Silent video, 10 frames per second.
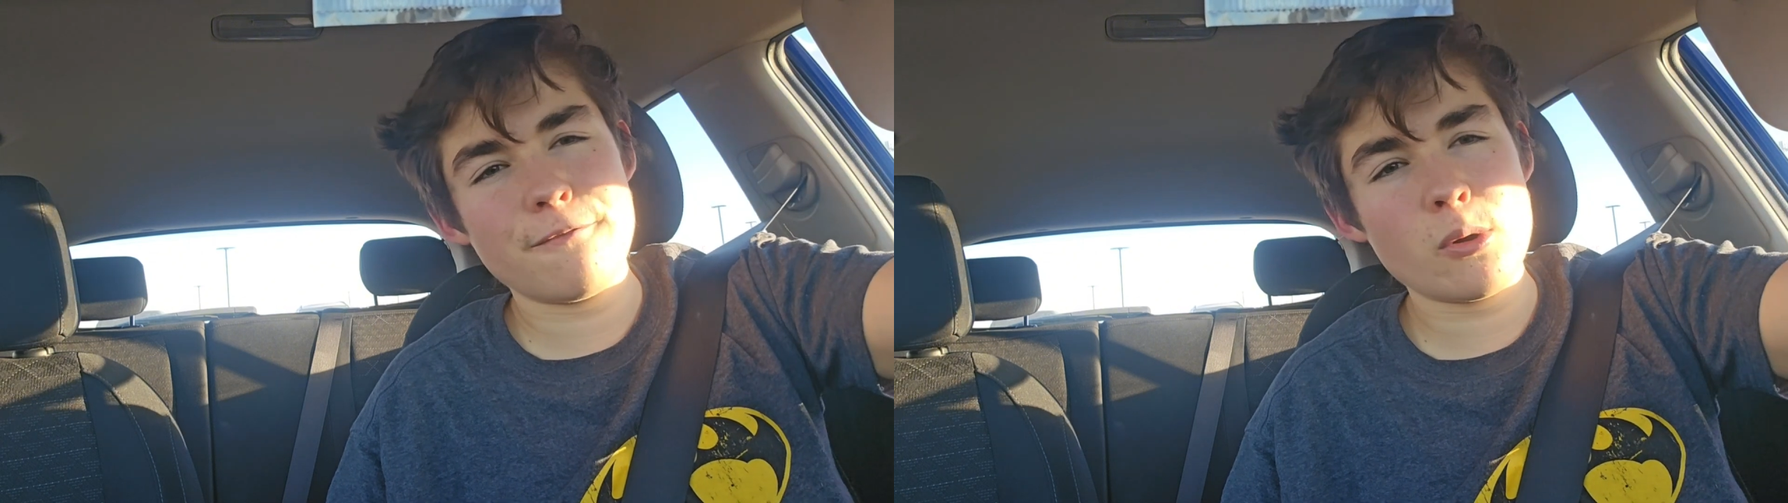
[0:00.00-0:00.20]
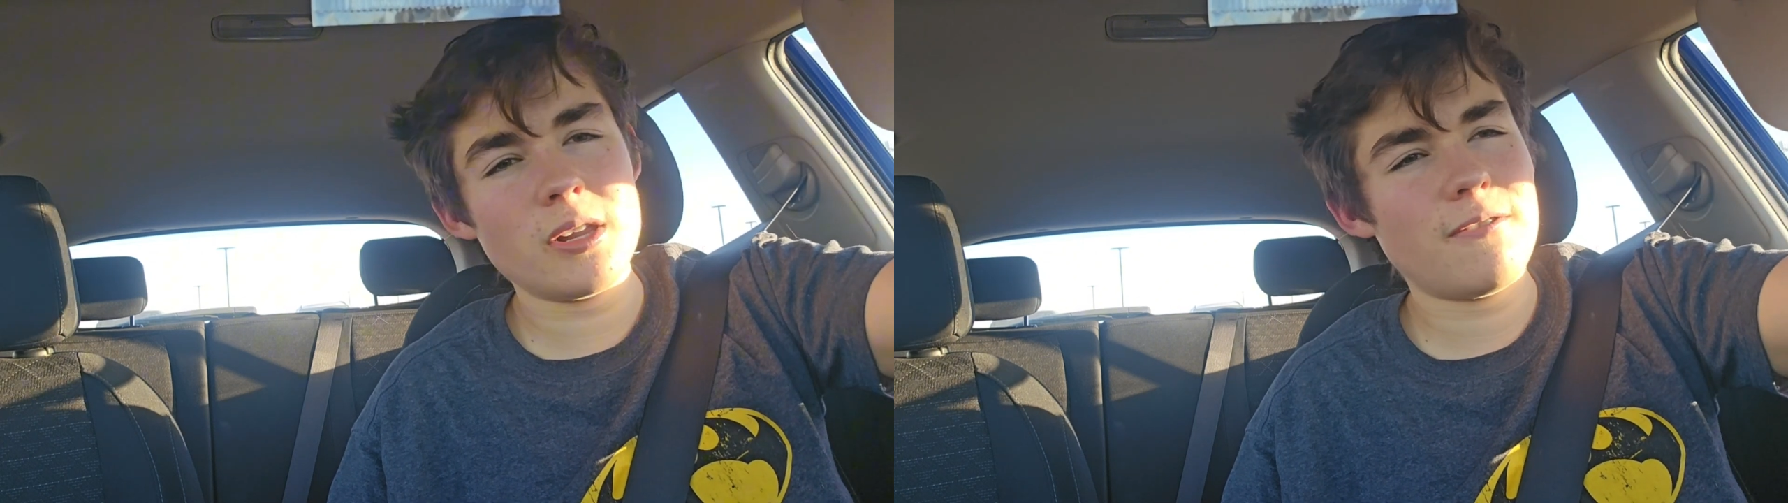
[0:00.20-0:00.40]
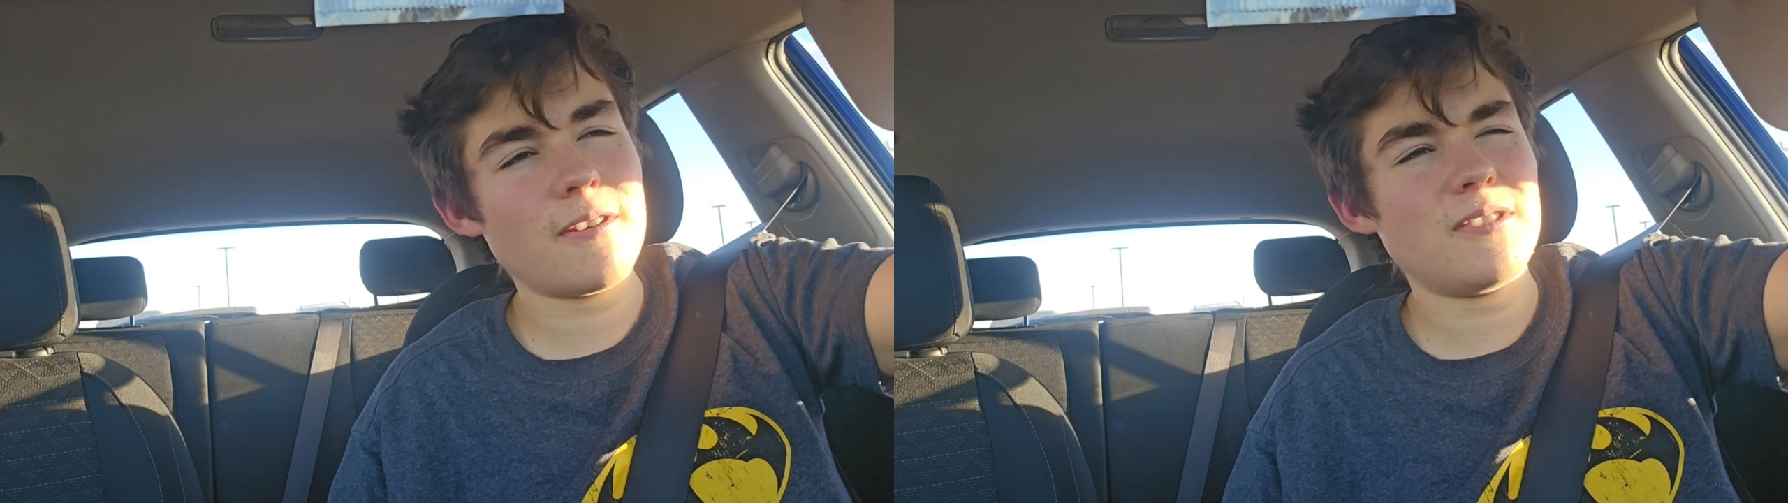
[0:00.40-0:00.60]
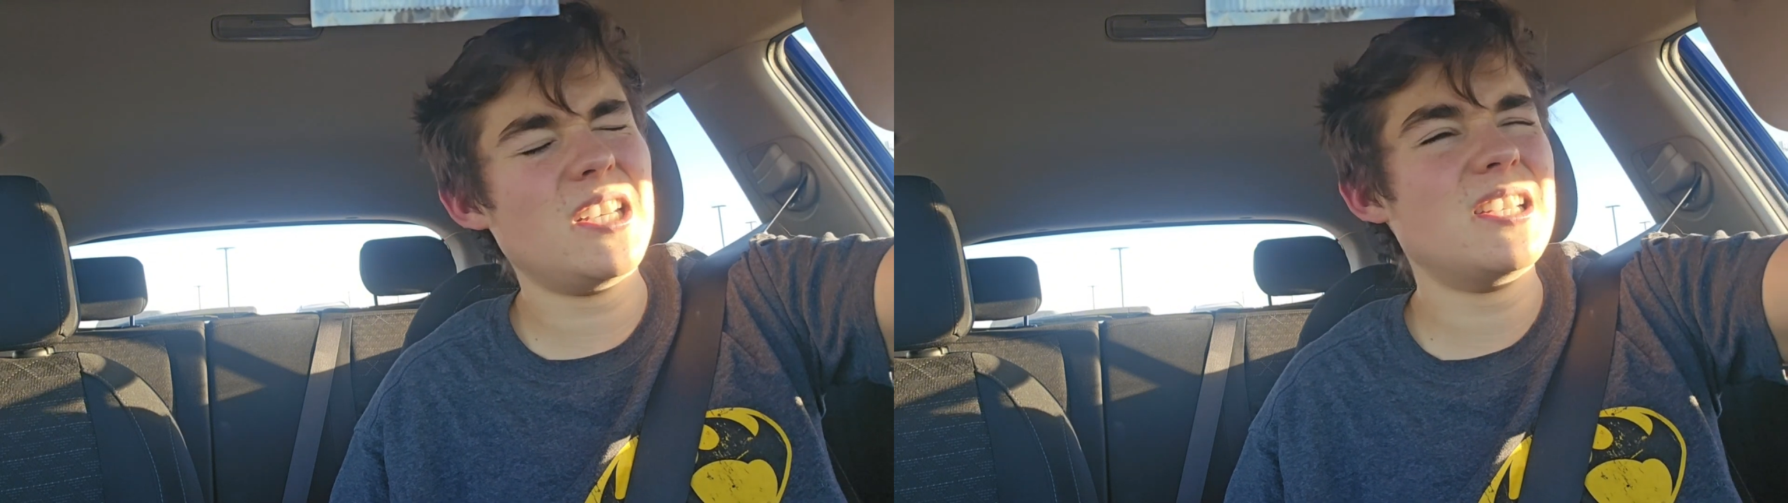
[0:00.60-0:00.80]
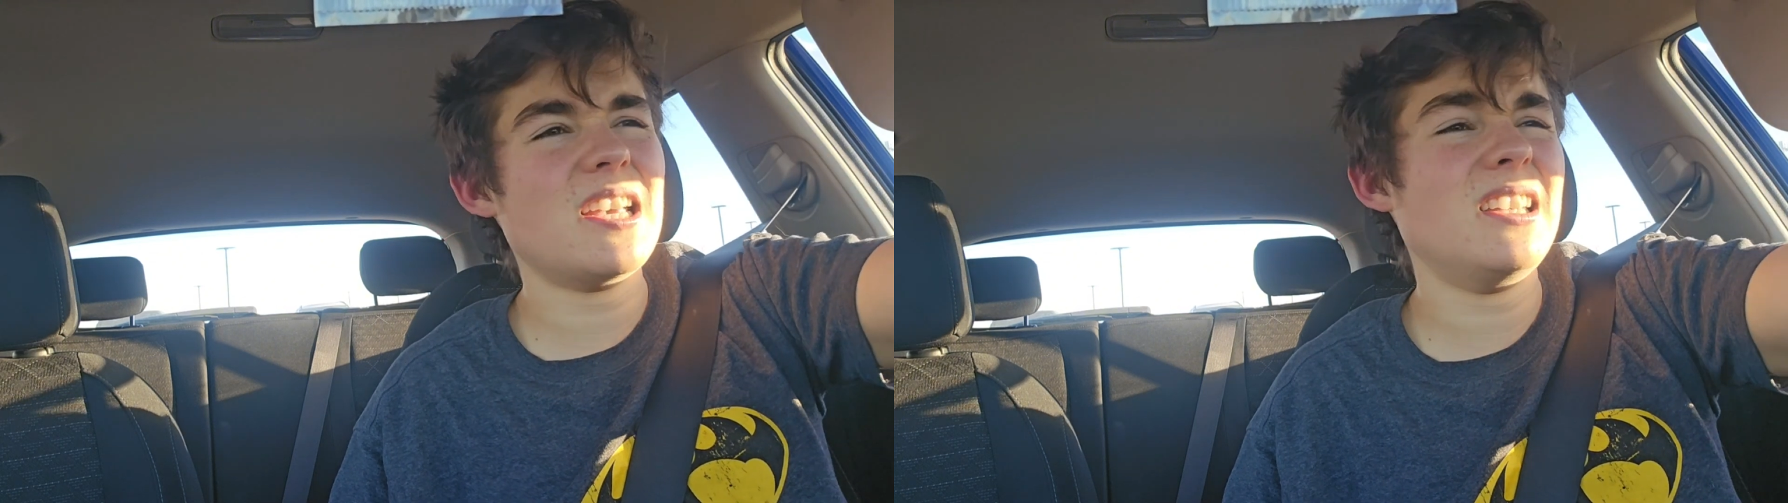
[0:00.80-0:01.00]
40-50
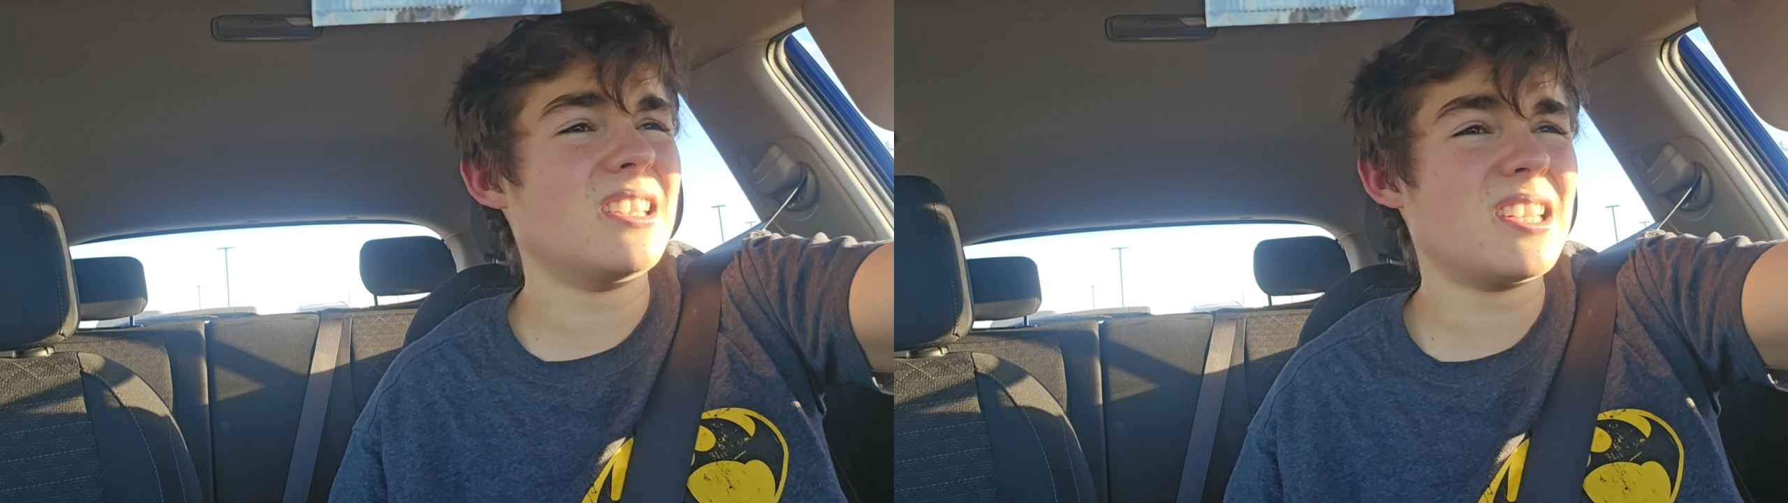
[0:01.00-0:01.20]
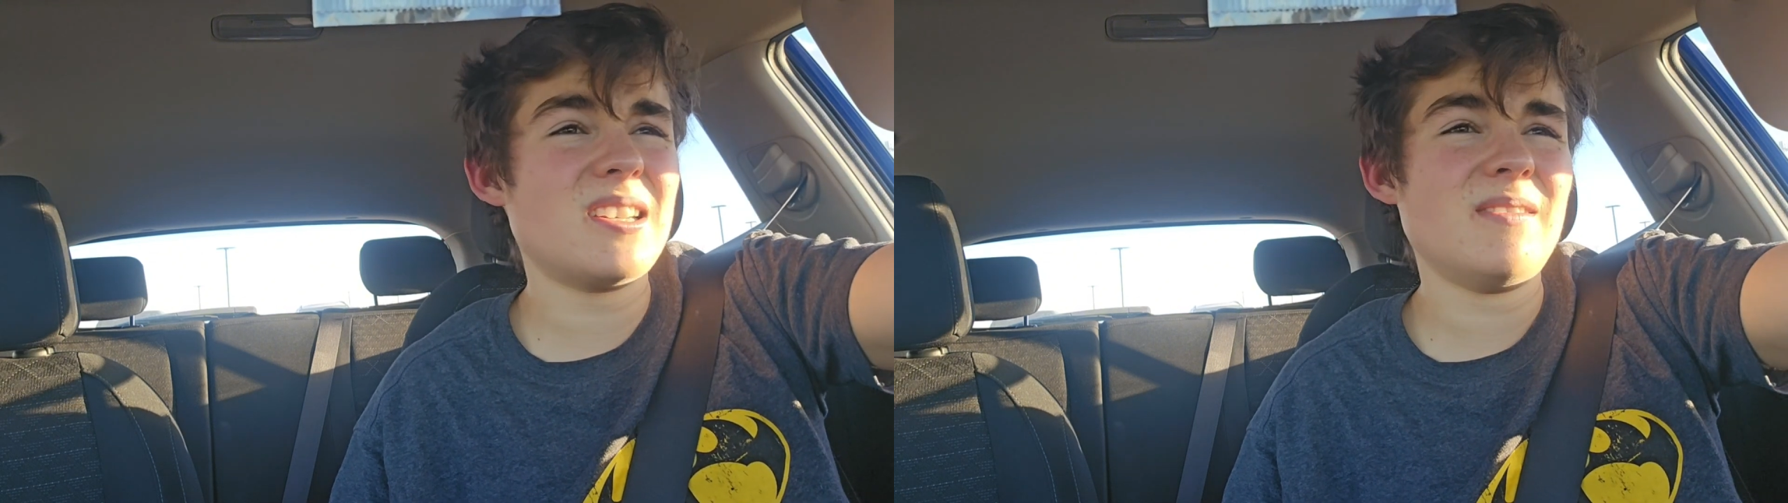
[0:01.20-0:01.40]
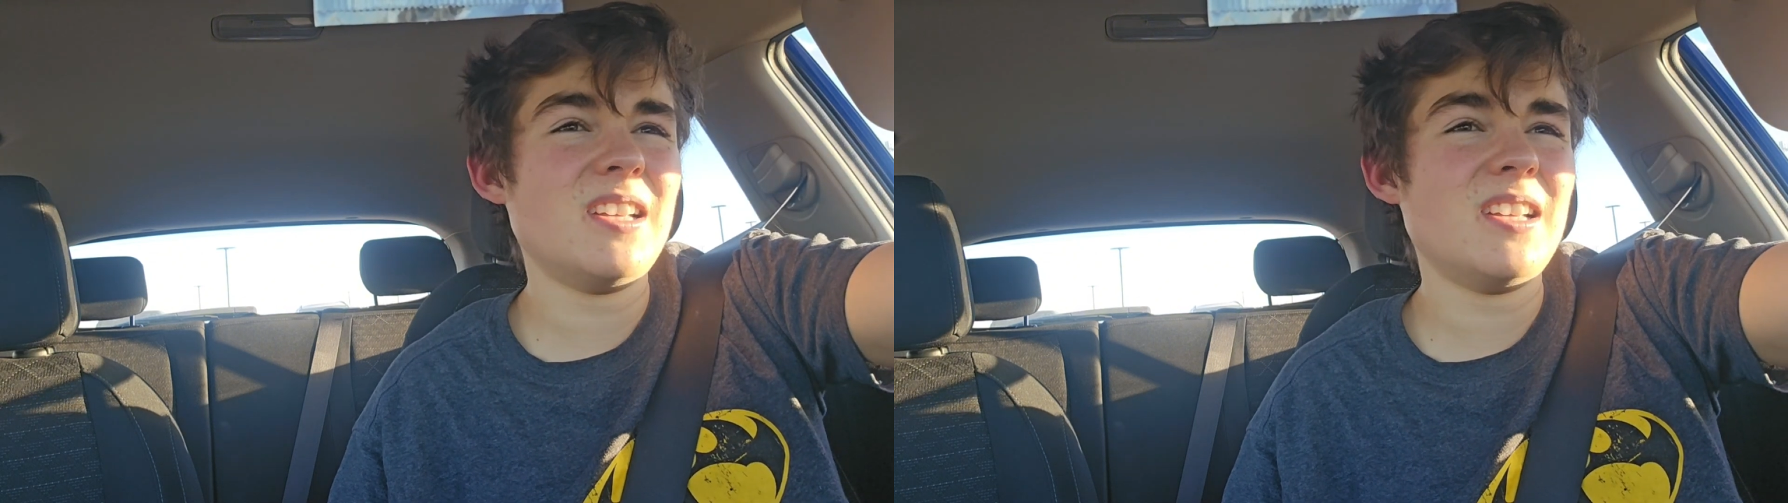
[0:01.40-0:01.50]
cents,